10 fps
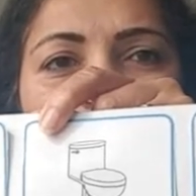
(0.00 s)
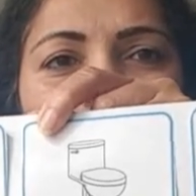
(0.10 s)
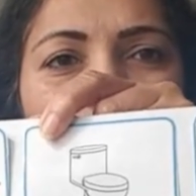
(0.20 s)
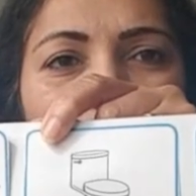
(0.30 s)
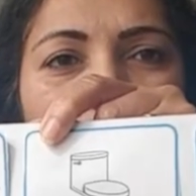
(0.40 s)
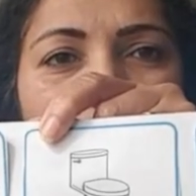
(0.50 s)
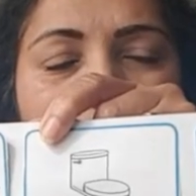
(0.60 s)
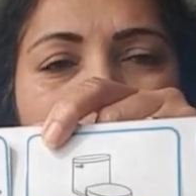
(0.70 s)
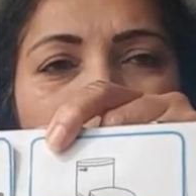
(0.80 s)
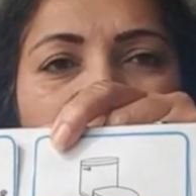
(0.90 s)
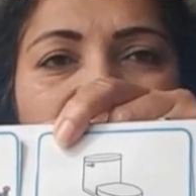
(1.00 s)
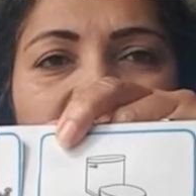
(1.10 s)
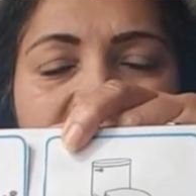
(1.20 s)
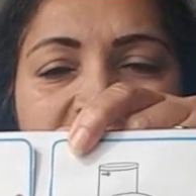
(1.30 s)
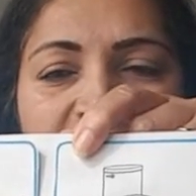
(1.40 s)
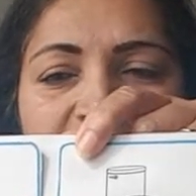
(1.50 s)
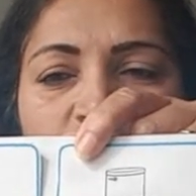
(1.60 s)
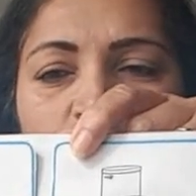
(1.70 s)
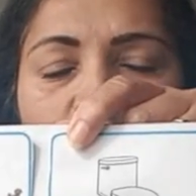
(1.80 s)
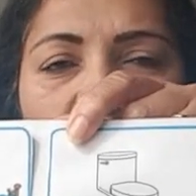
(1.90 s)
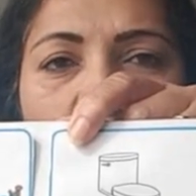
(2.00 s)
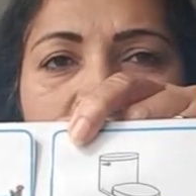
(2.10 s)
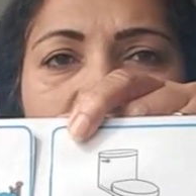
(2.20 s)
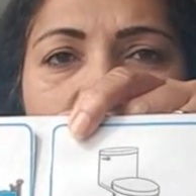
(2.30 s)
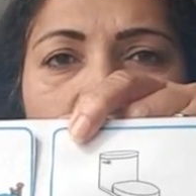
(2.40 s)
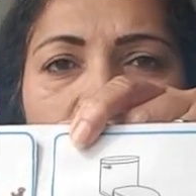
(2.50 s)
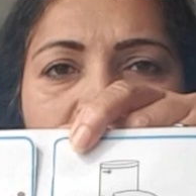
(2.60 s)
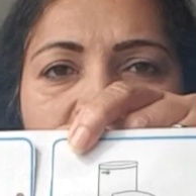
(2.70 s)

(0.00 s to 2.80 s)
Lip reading: and then there is breakfast. So you can also